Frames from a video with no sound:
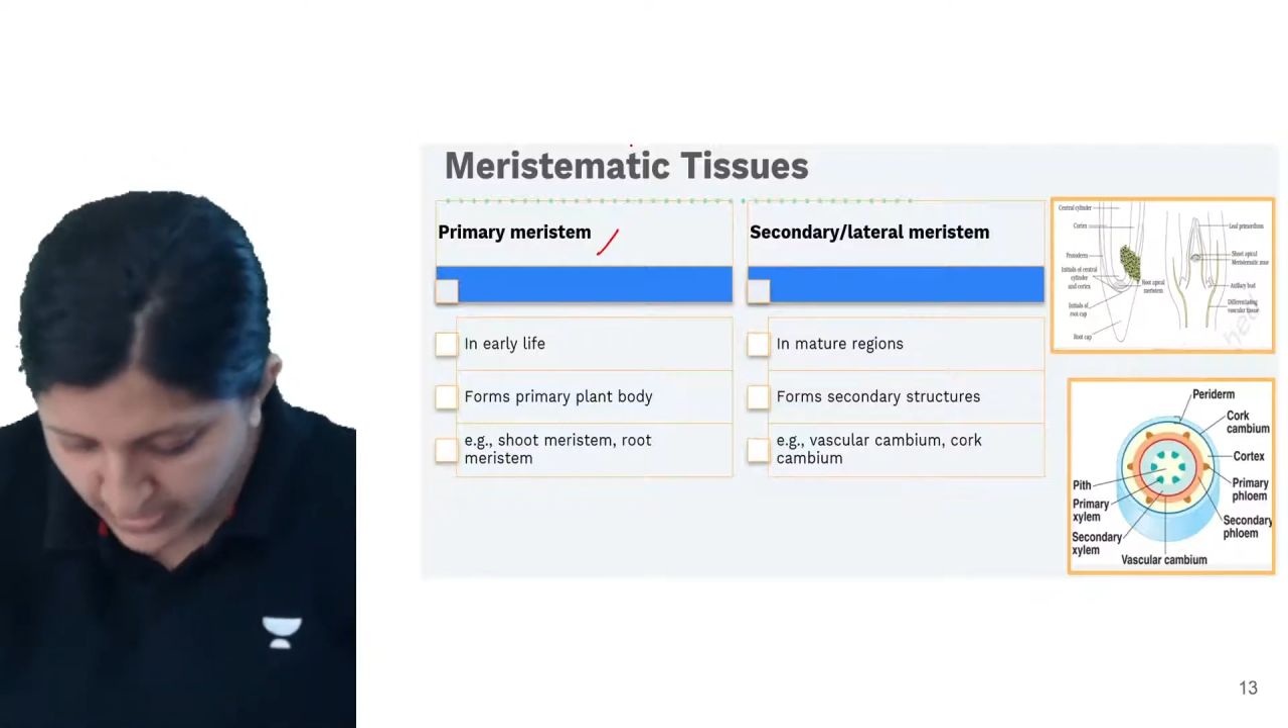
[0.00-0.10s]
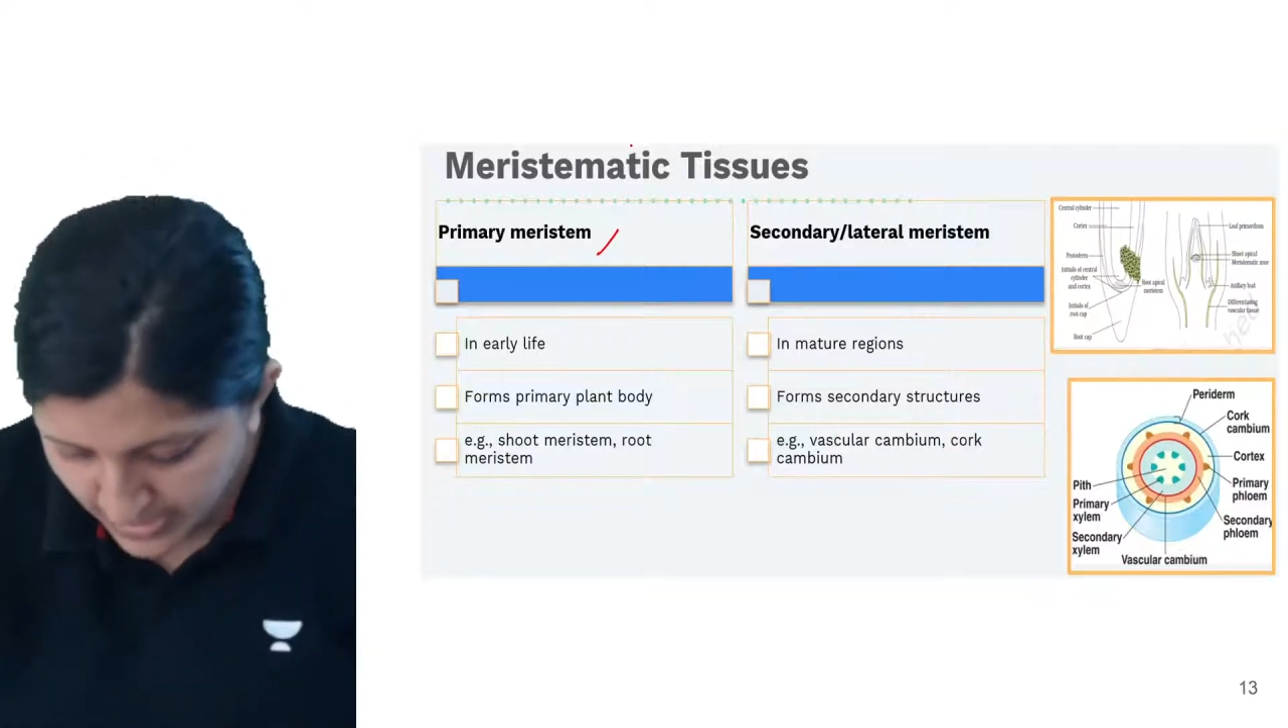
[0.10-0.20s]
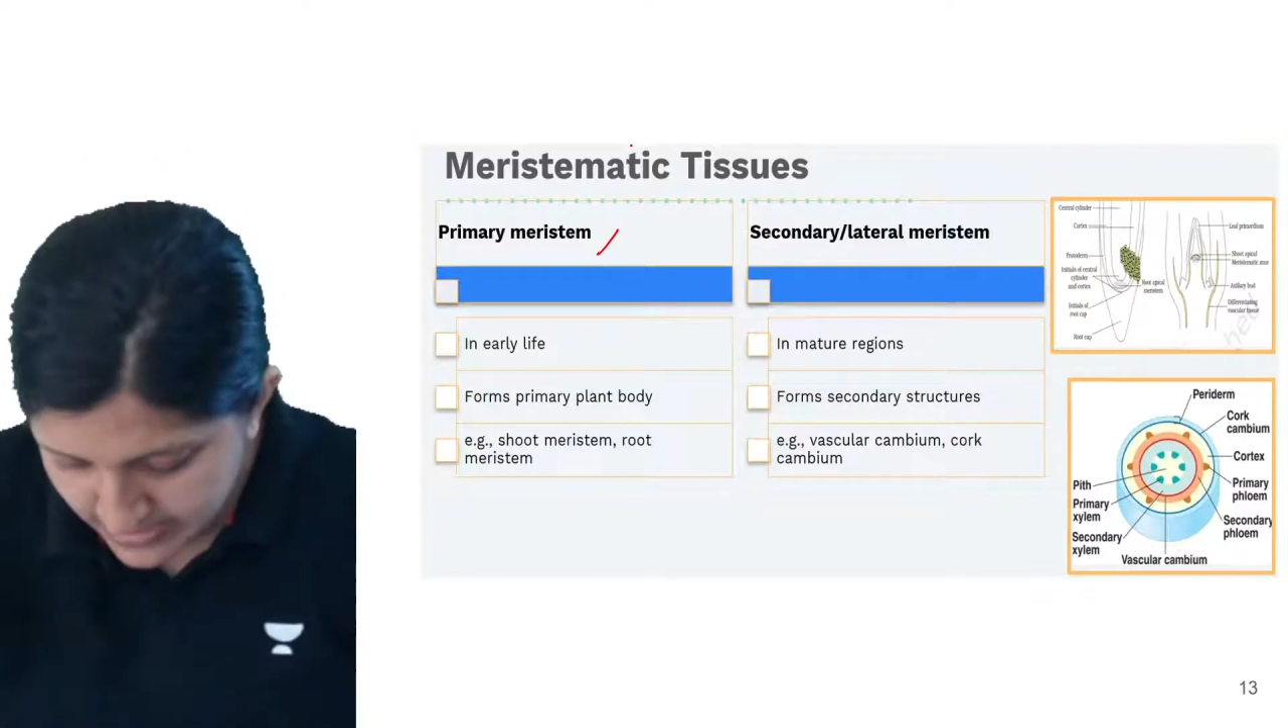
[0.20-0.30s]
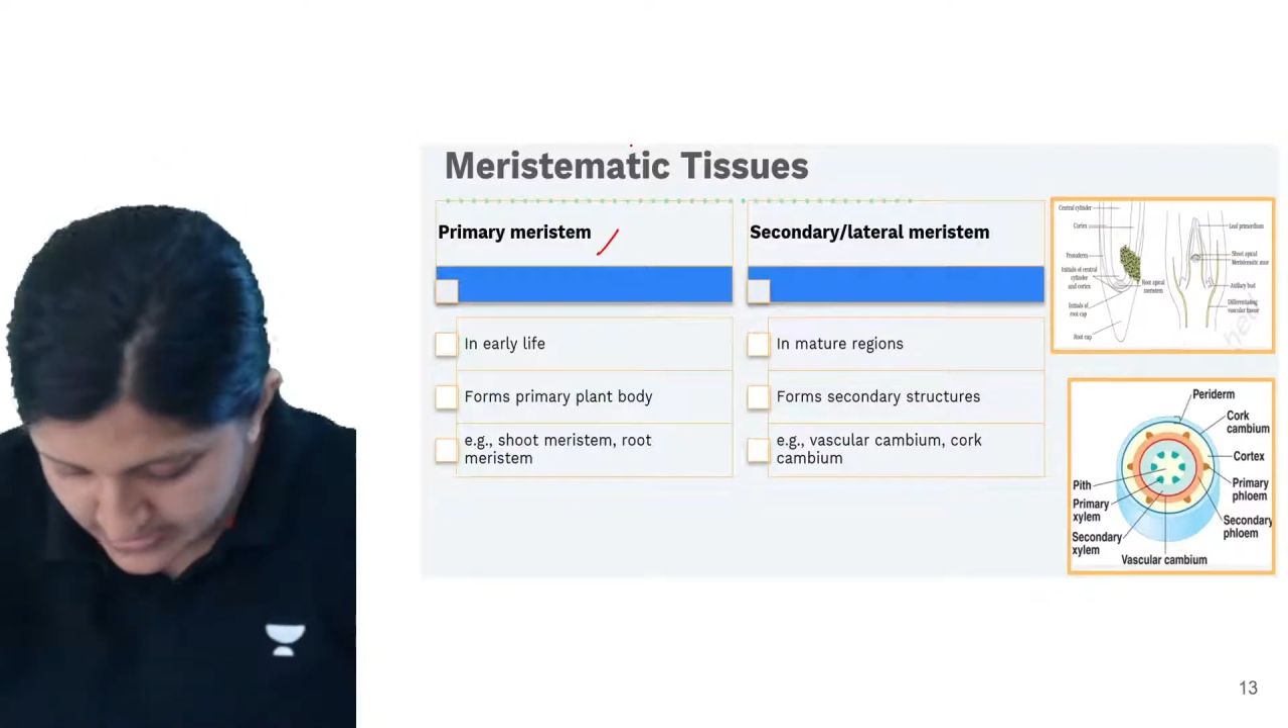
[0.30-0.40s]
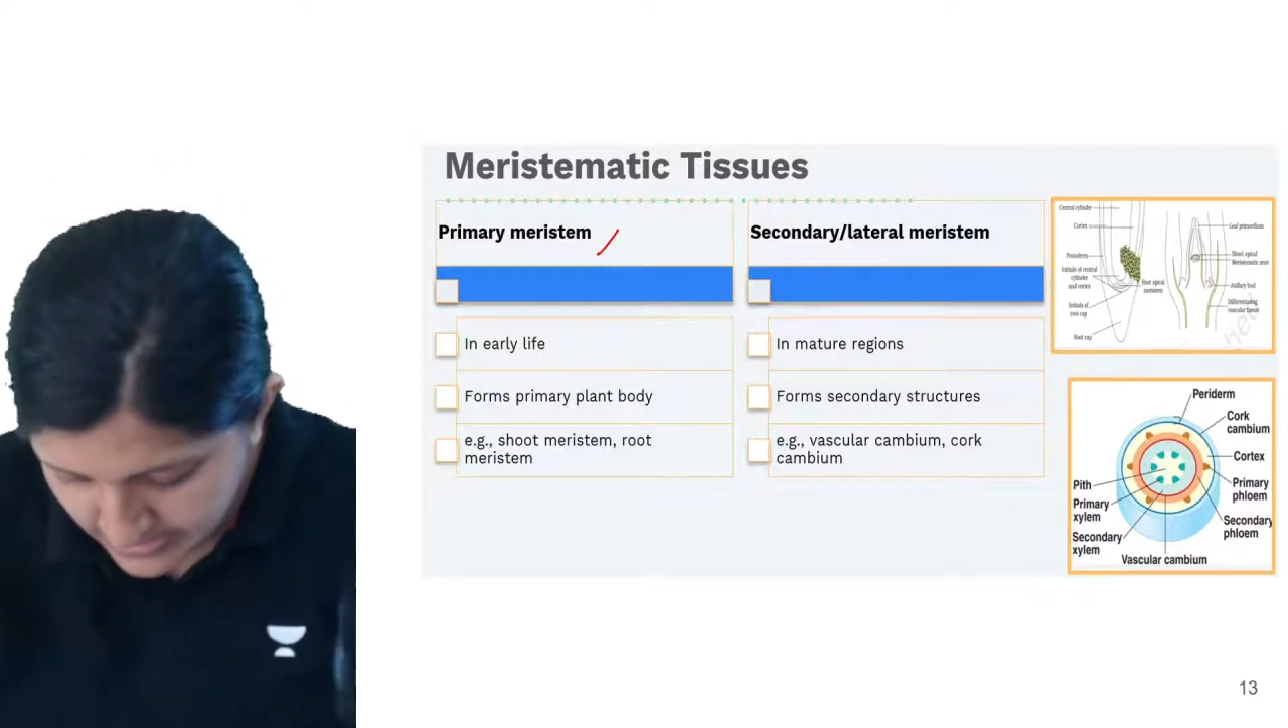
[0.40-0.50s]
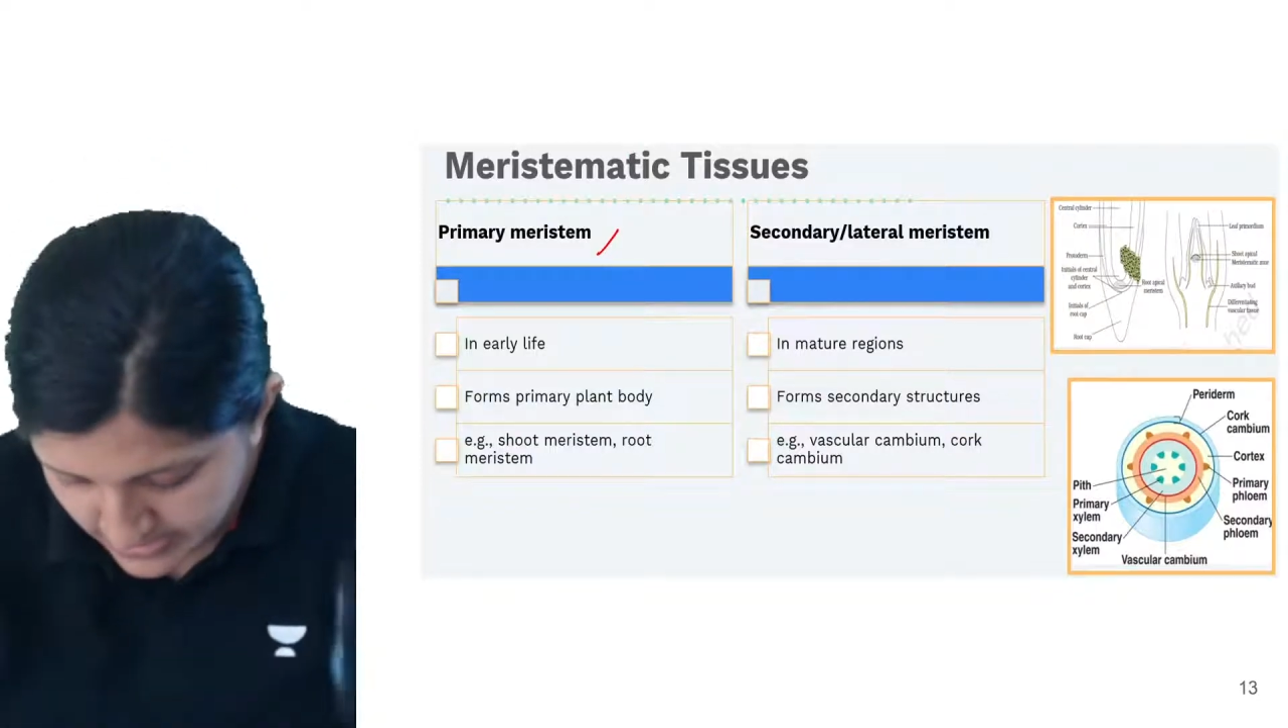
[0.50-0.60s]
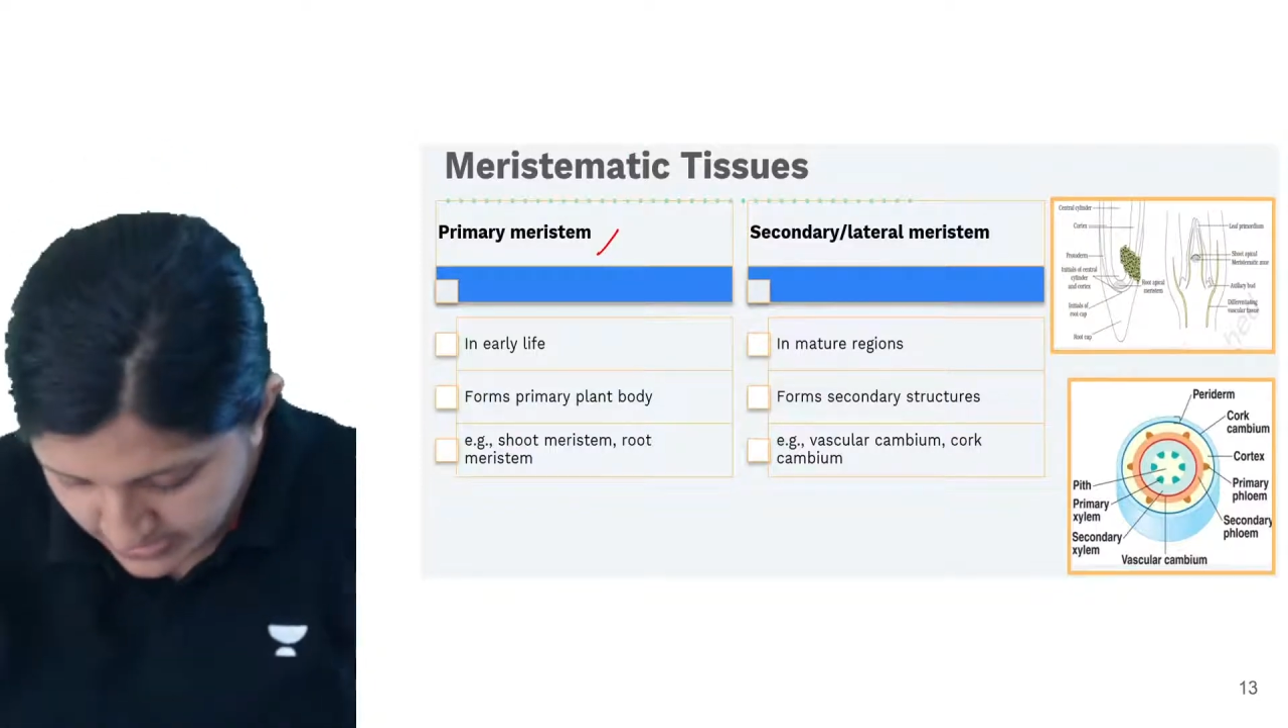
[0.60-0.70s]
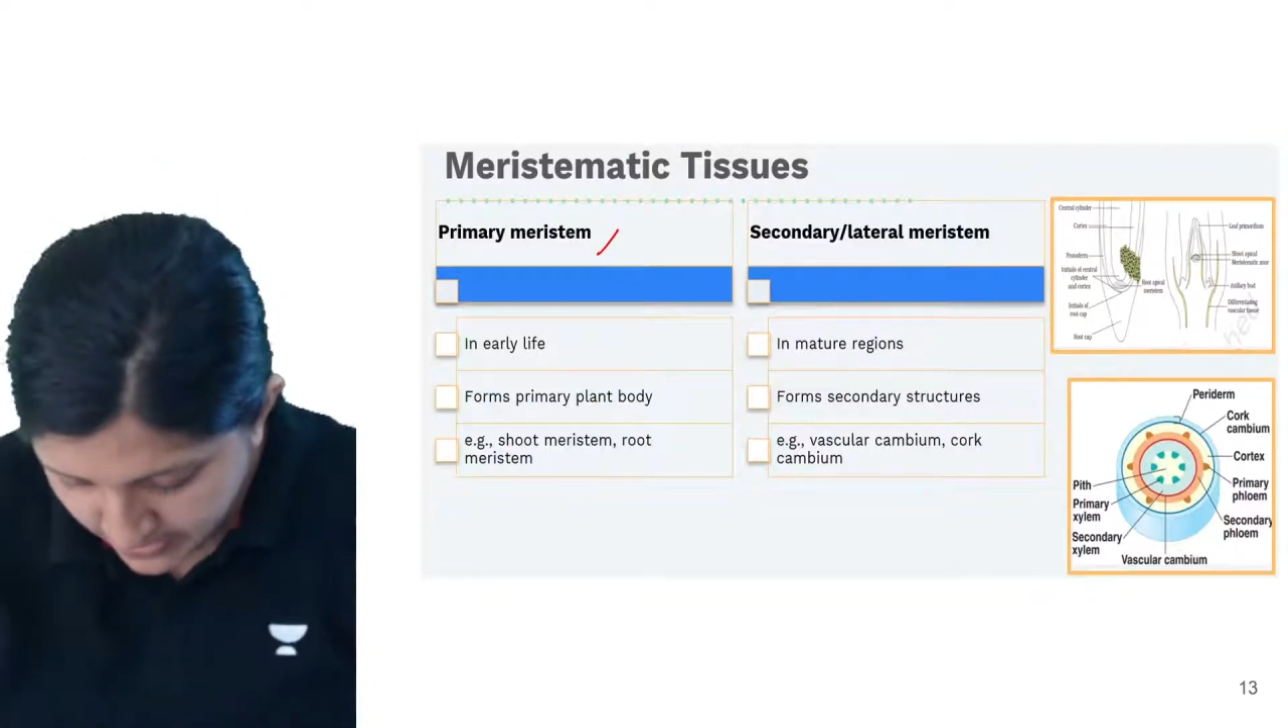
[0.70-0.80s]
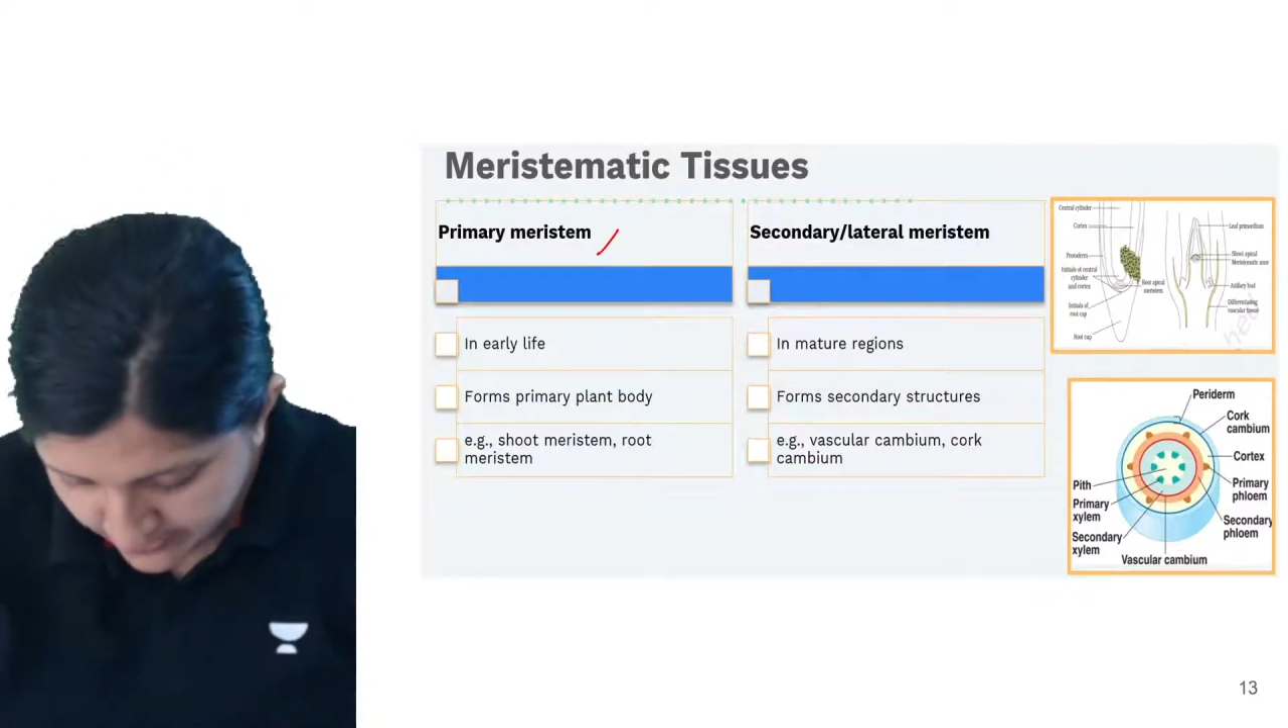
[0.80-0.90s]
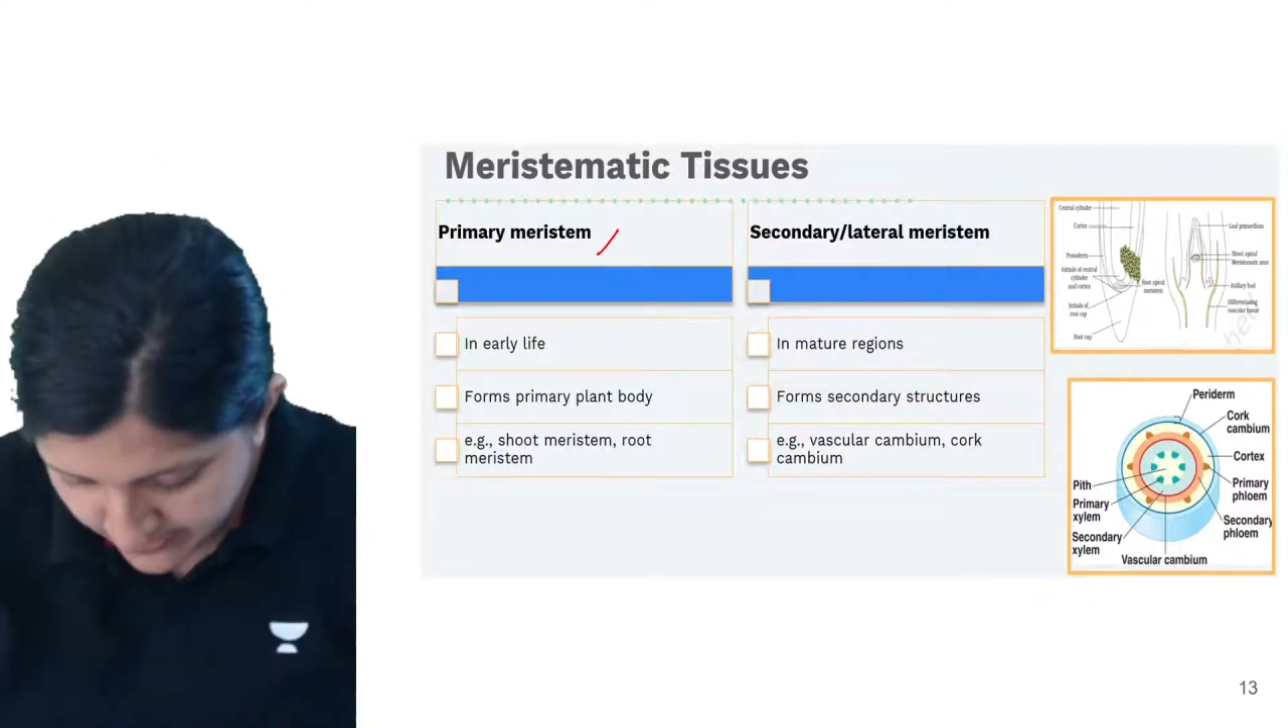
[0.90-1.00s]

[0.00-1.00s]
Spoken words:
can see in the